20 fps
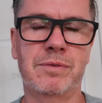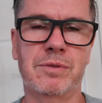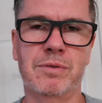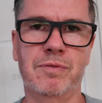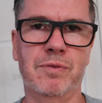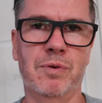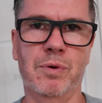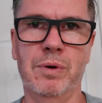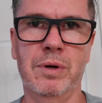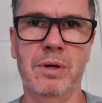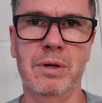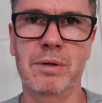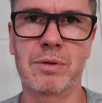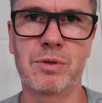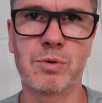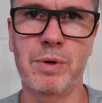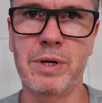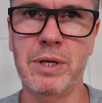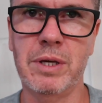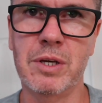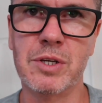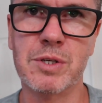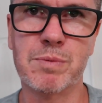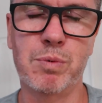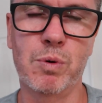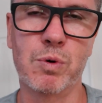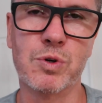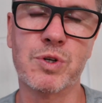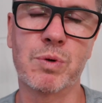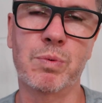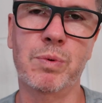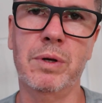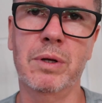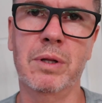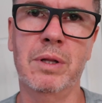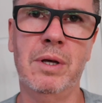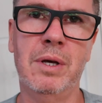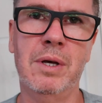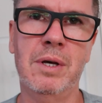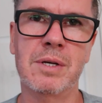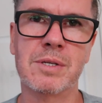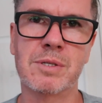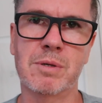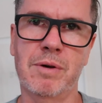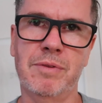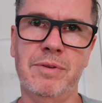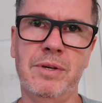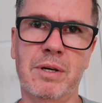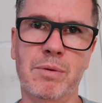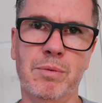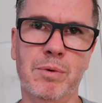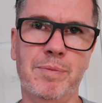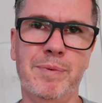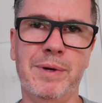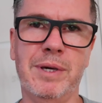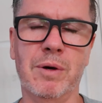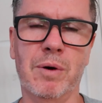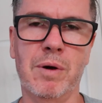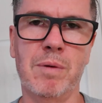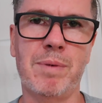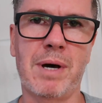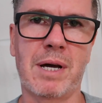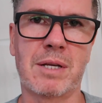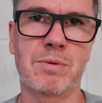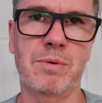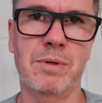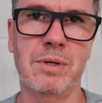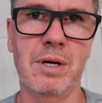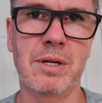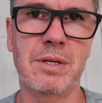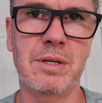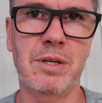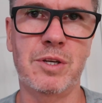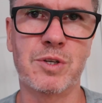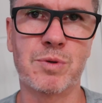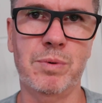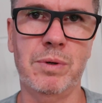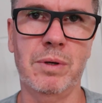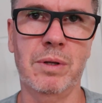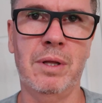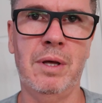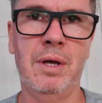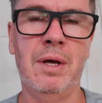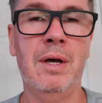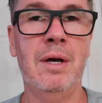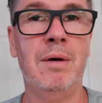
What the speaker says: for a 20-inch Porsche wheel. So I think it would be going back to a 19-inch wheel.